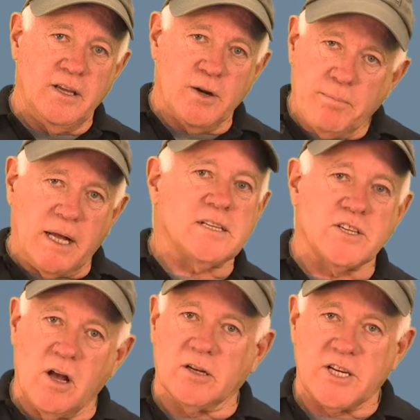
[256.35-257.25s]
your
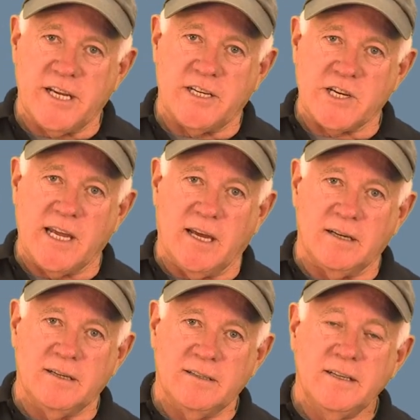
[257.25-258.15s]
buttons all change again.